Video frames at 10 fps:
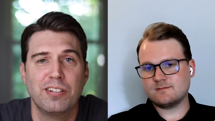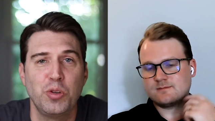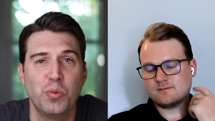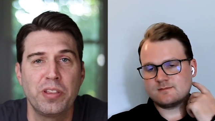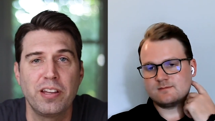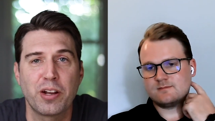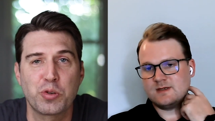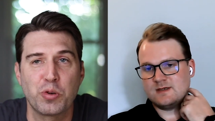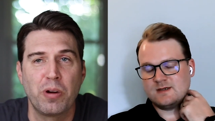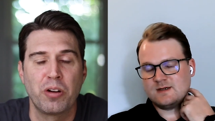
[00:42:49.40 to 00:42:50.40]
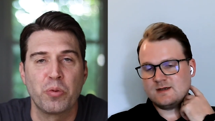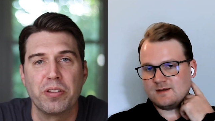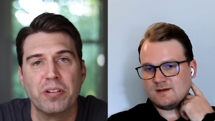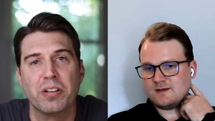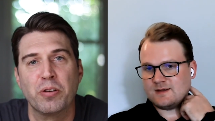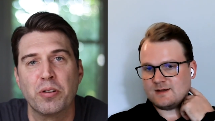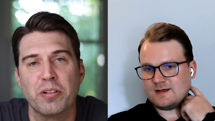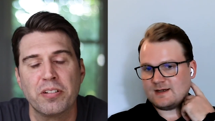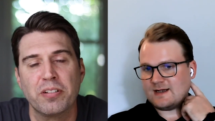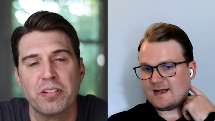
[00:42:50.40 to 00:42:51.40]
Speaker 1: you went the extra mile with the dinner
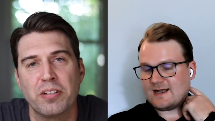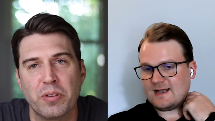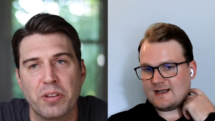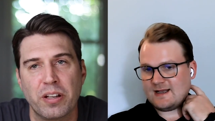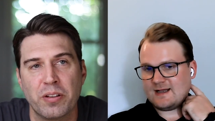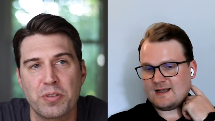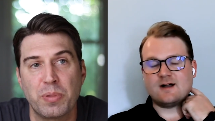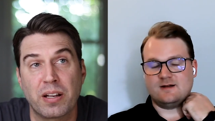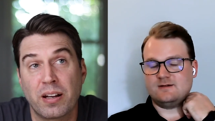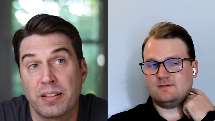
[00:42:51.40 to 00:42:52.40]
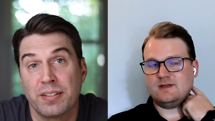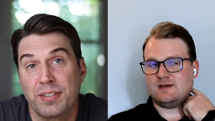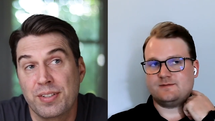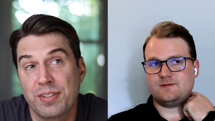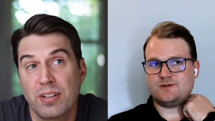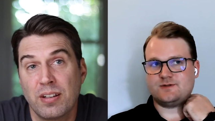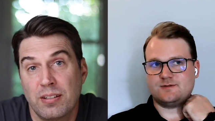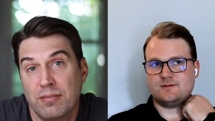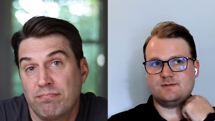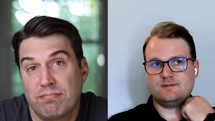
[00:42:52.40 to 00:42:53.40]
and, and everything else. Ah, because, uh, yes, for
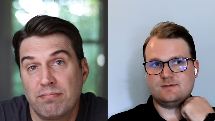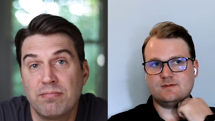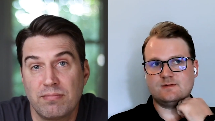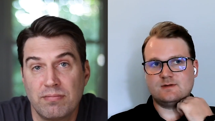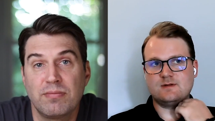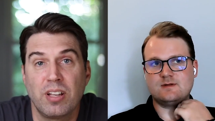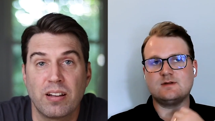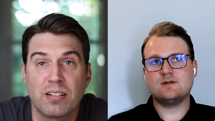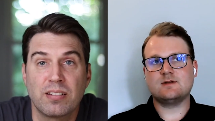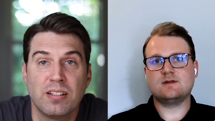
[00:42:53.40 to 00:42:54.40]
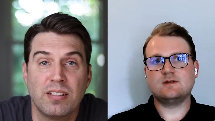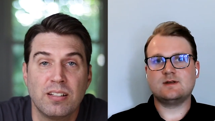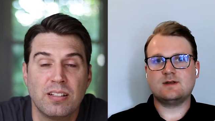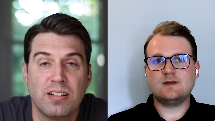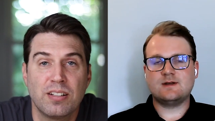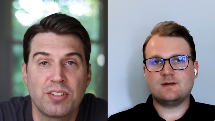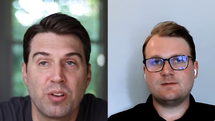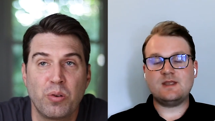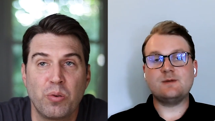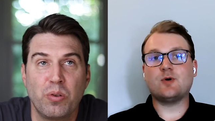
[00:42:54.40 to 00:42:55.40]
sure. Yeah.
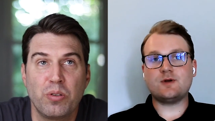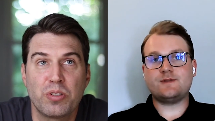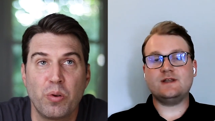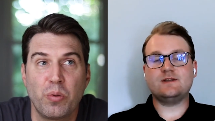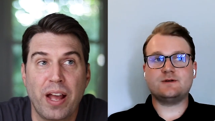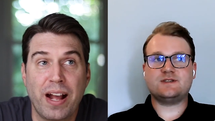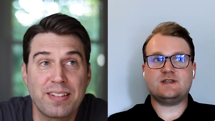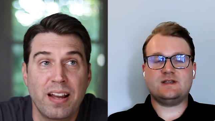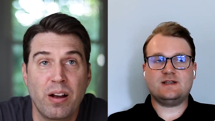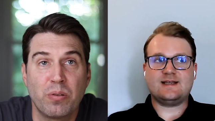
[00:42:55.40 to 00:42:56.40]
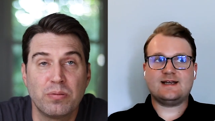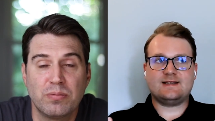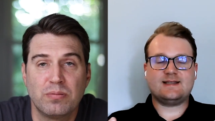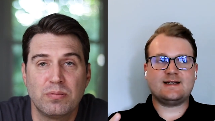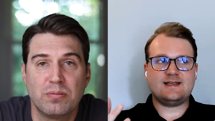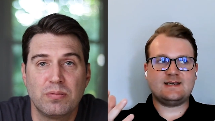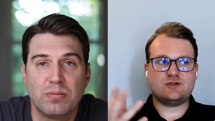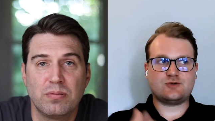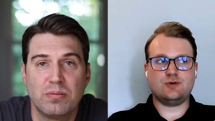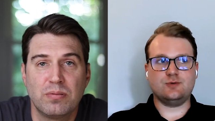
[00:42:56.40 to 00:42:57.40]
Speaker 2: So the important so, thing that, is that that is
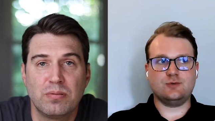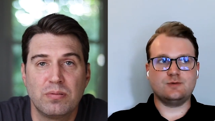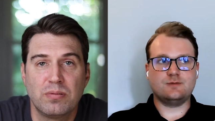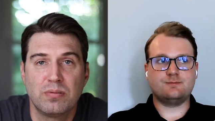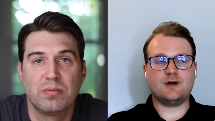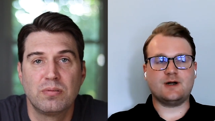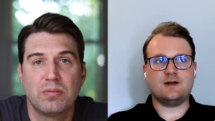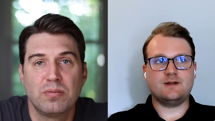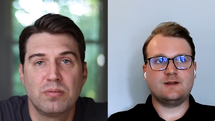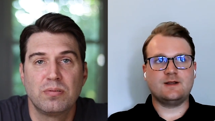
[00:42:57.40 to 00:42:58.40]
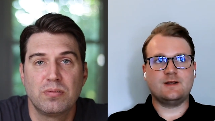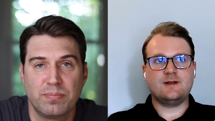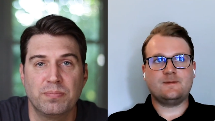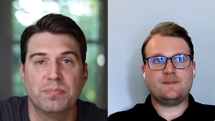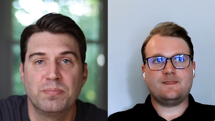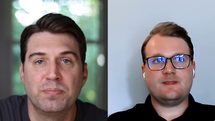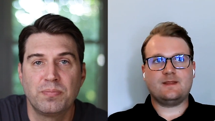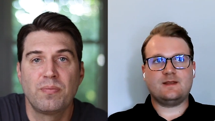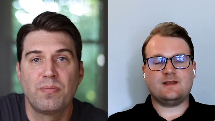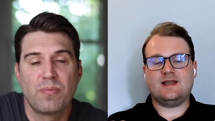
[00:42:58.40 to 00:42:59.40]
true, but
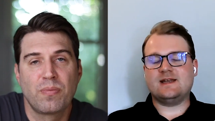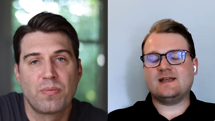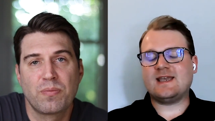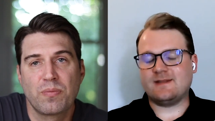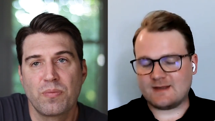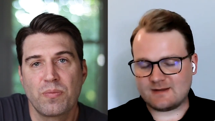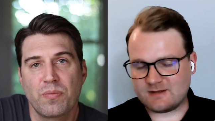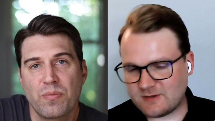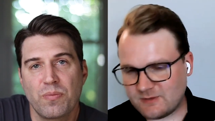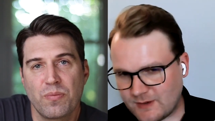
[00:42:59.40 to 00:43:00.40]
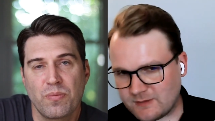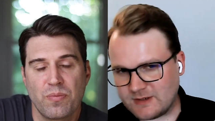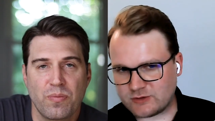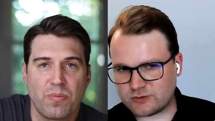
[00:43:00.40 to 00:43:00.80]
like, and I get that it's a fairly